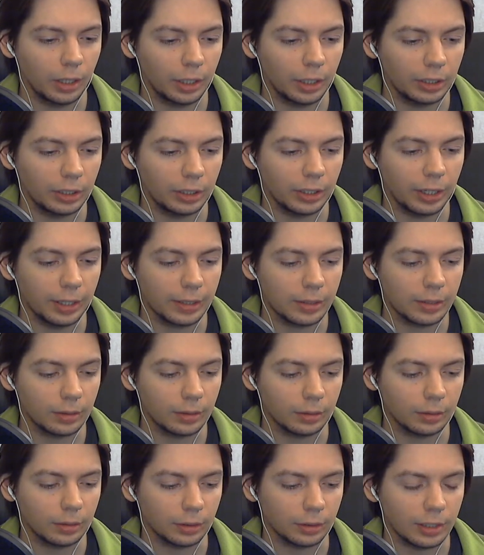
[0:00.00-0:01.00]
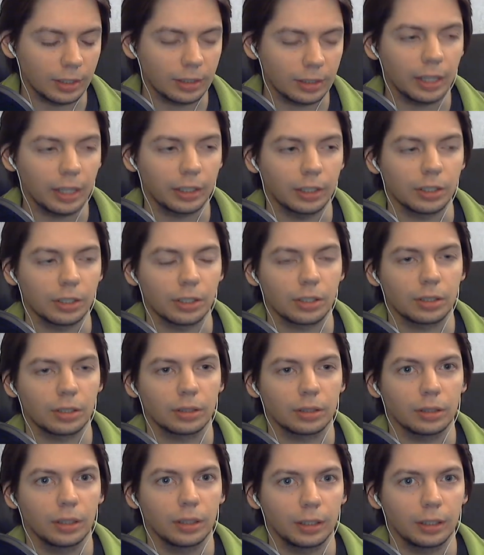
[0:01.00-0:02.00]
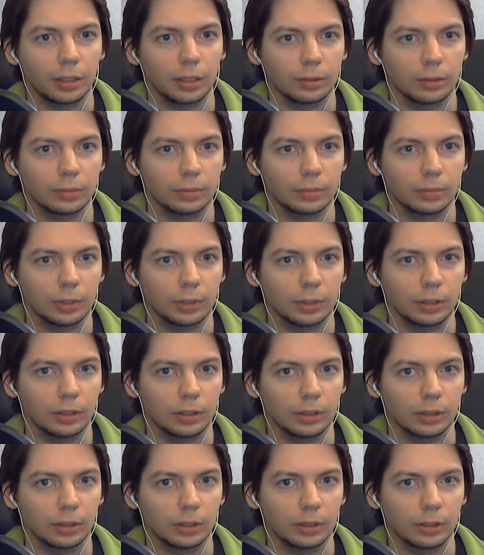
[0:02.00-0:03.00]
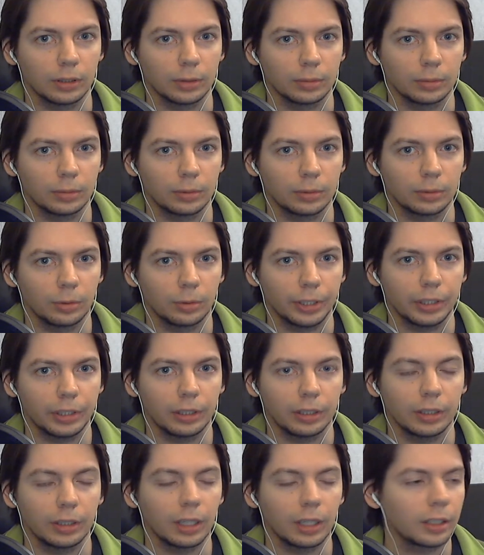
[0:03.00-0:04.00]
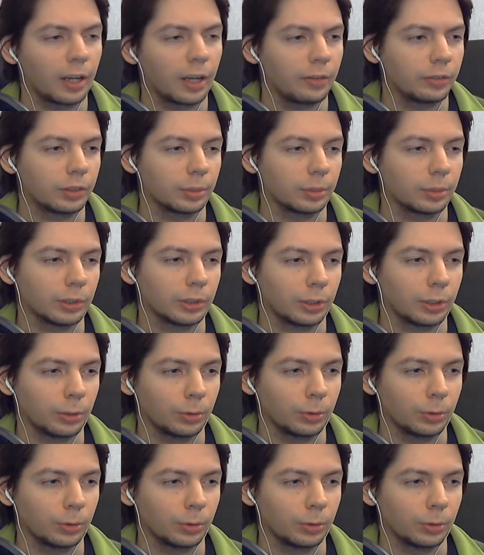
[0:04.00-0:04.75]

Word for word: it gets uh, sluggish, like uh, really not comfortable.